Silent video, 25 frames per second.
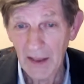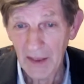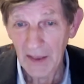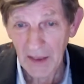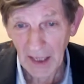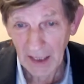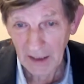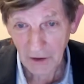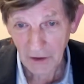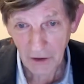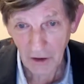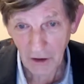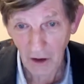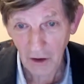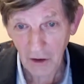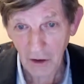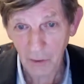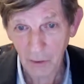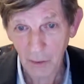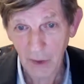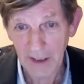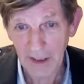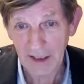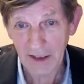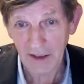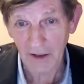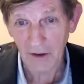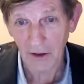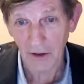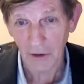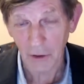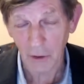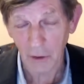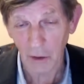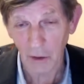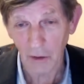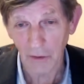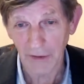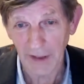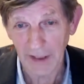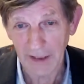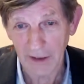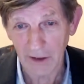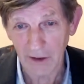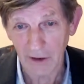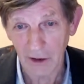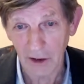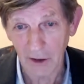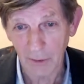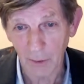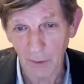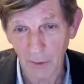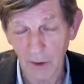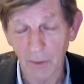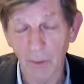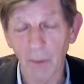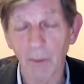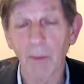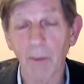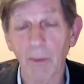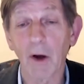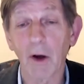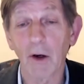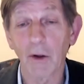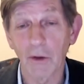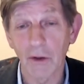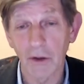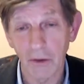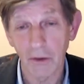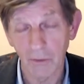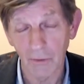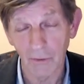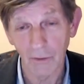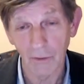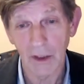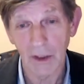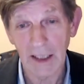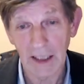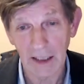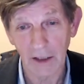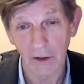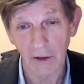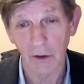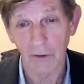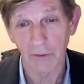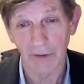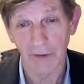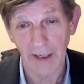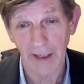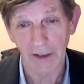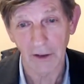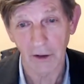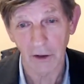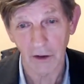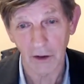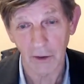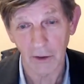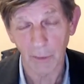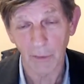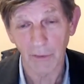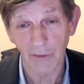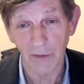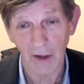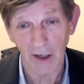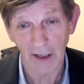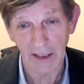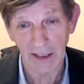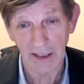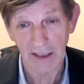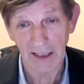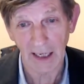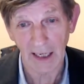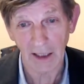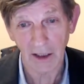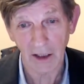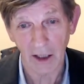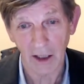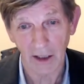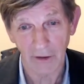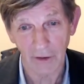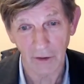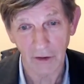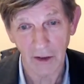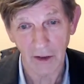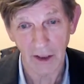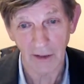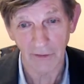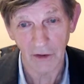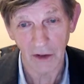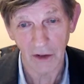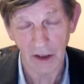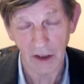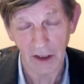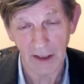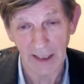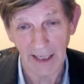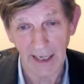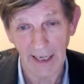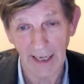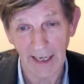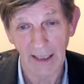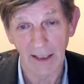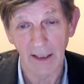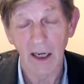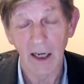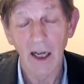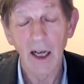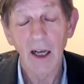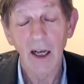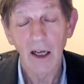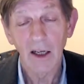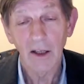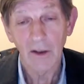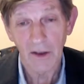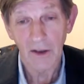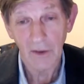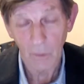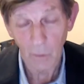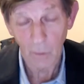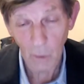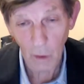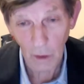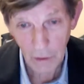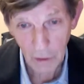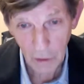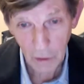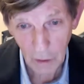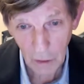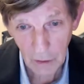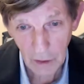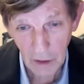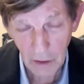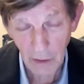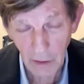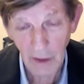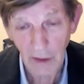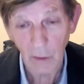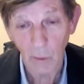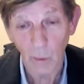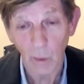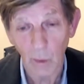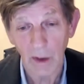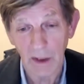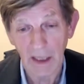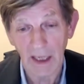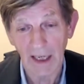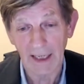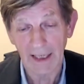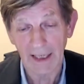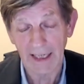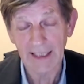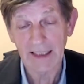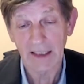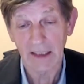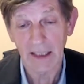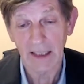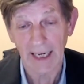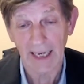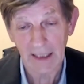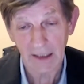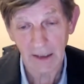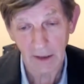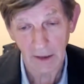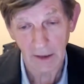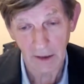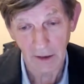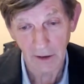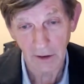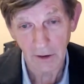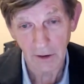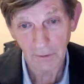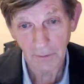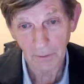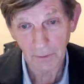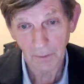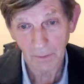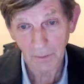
That's not complete across all vendors, but most really good vendors are providing that kind of service today. And what you're doing with that is excellent.